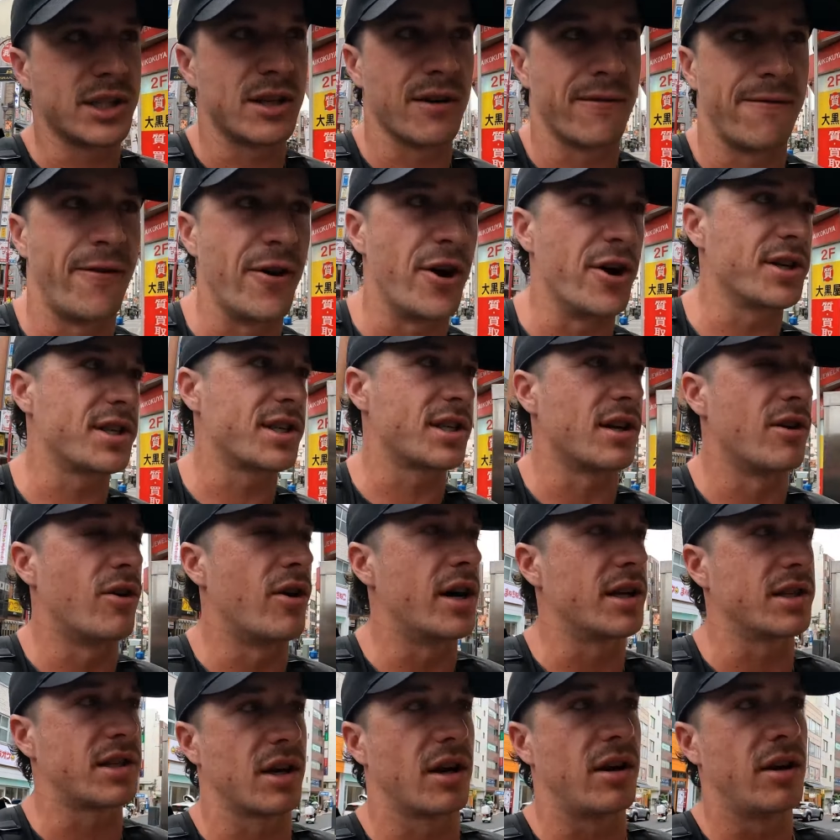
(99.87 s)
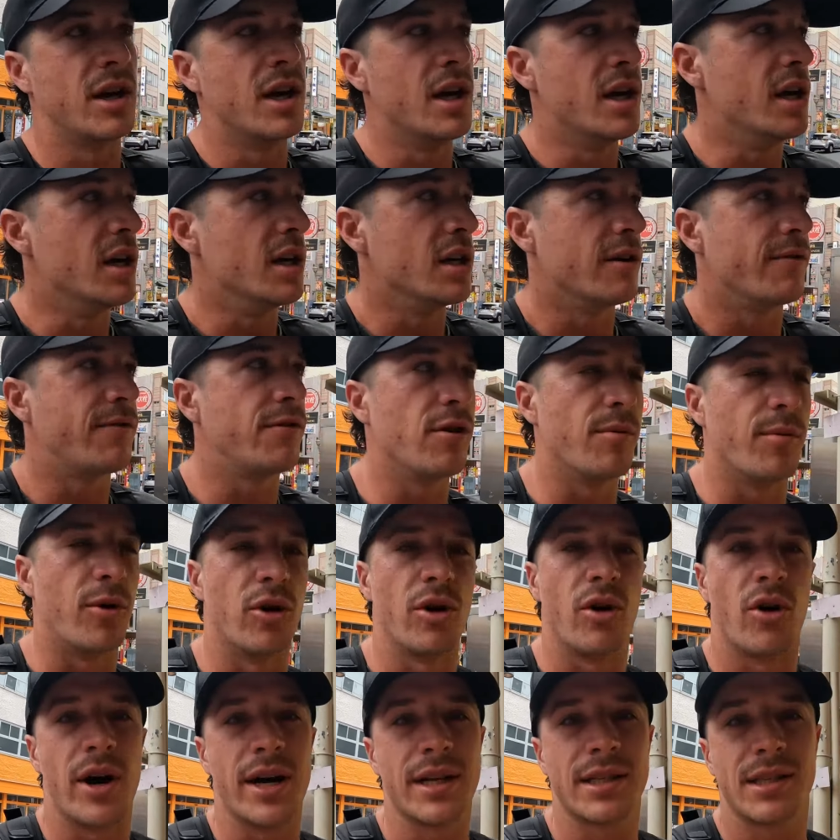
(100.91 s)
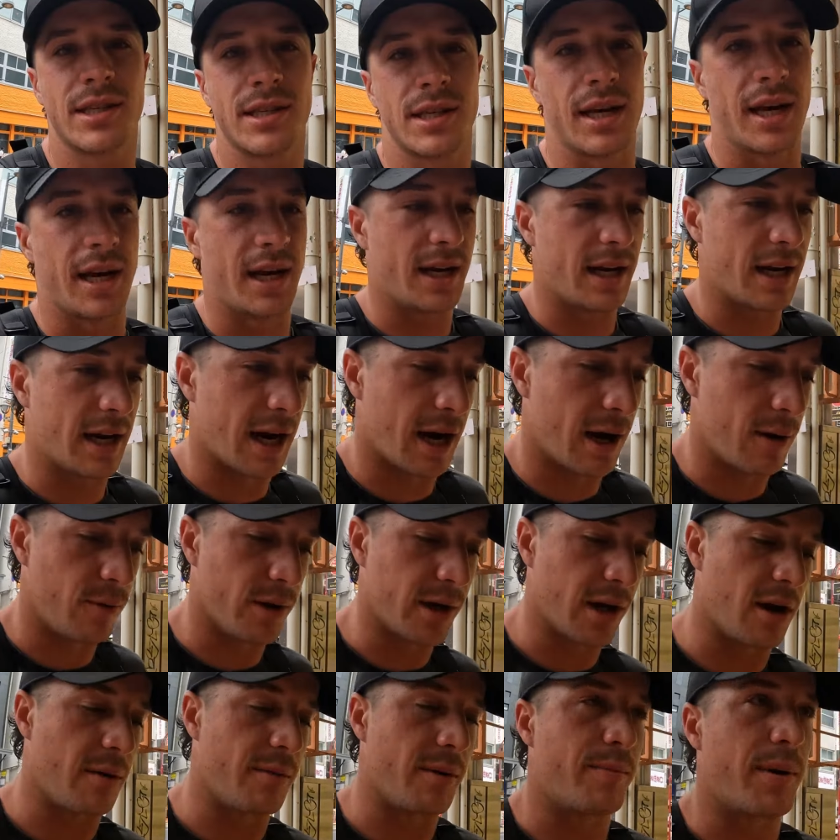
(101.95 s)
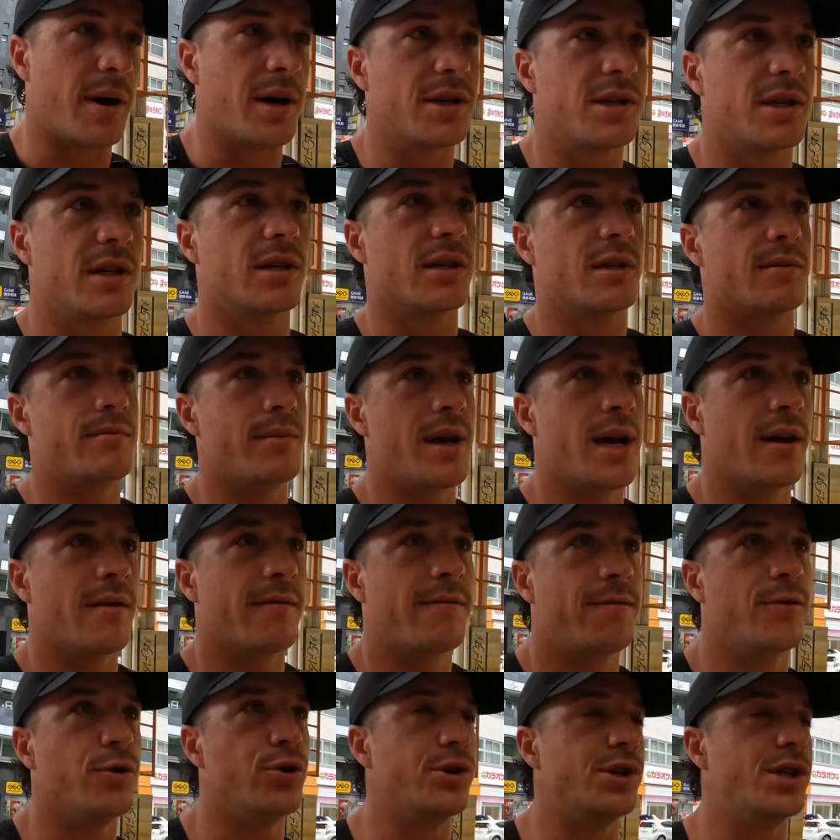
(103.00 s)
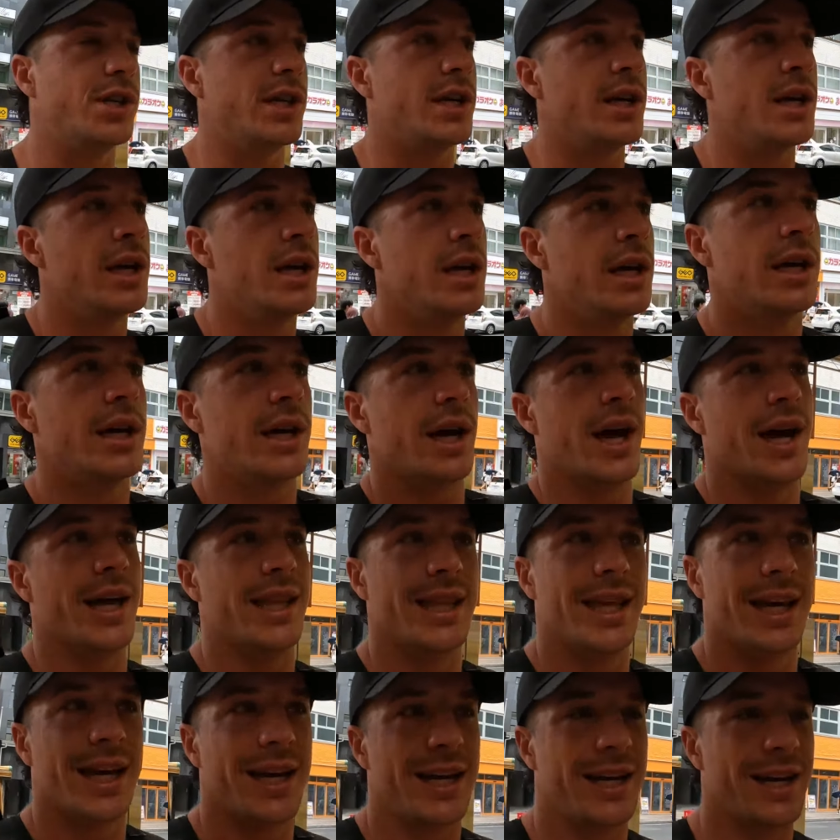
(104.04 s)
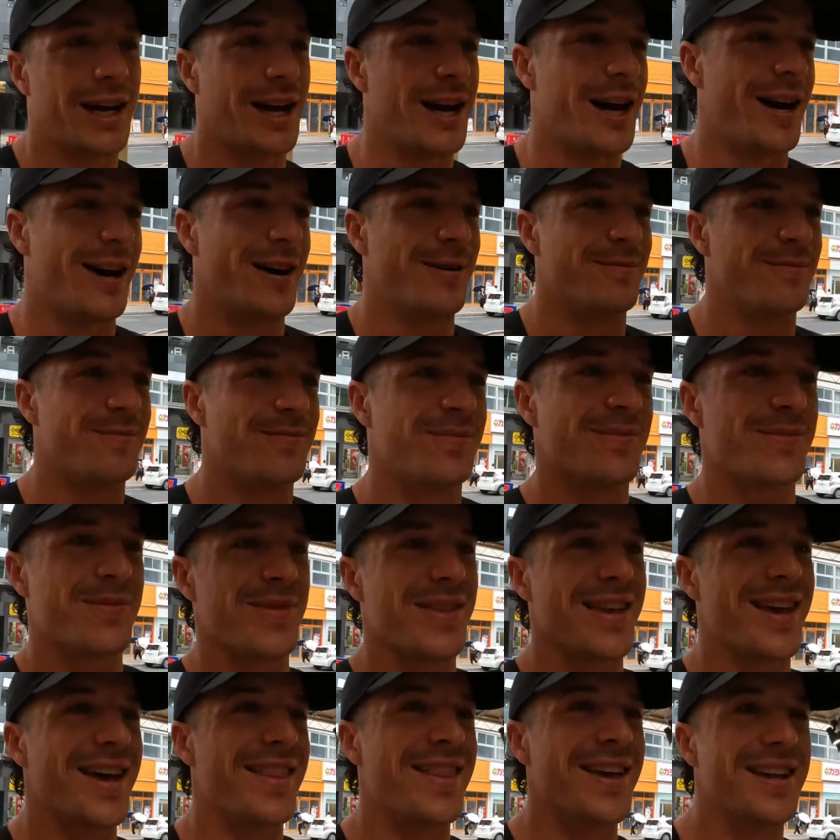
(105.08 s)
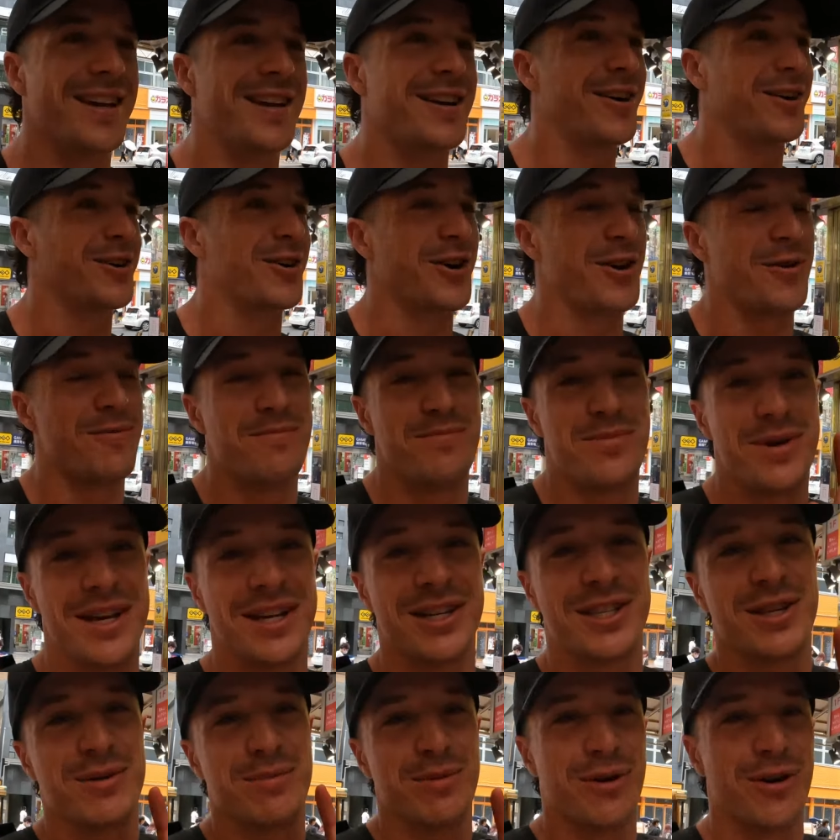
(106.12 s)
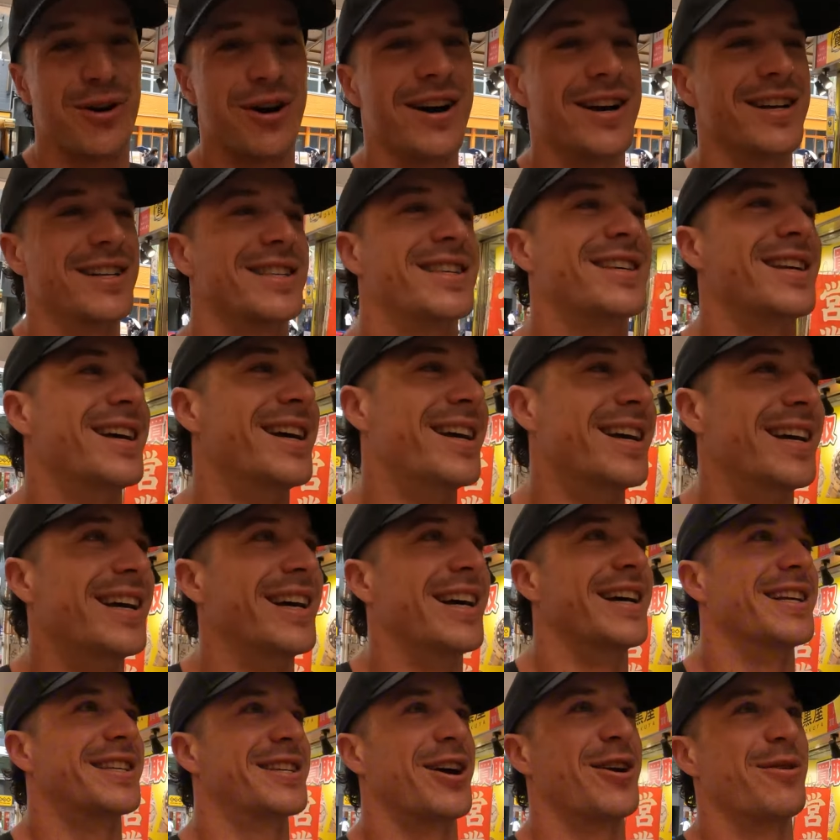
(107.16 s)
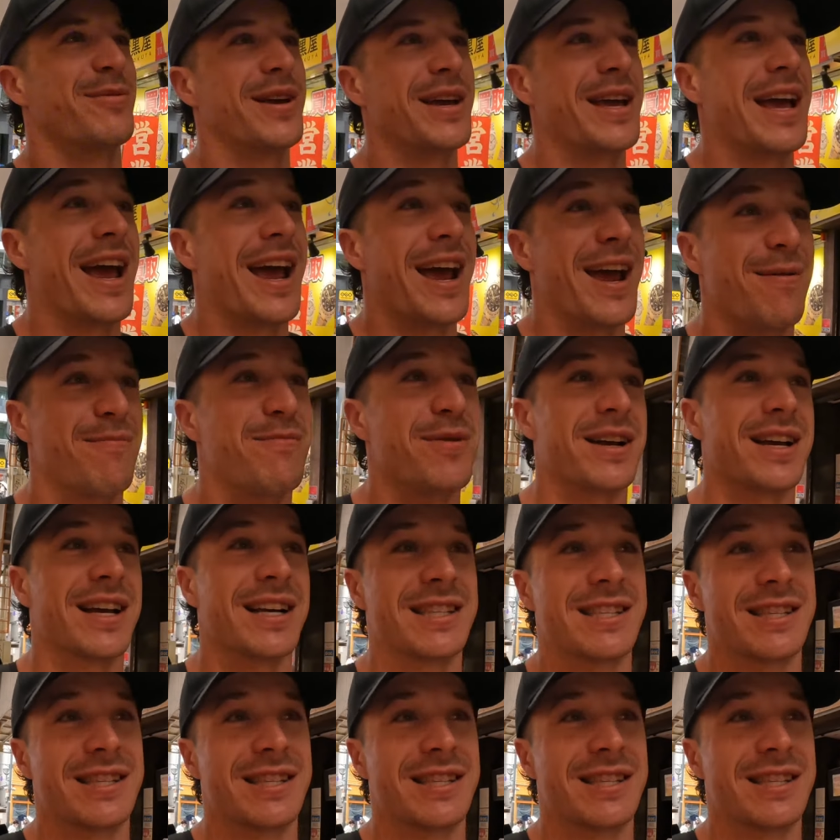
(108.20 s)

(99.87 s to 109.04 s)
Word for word: It's the first tonight, so a few more nights and uh, we're gonna be punching at the Mount Fuji and then um, and then I've got a big surprise. It's gonna be epic.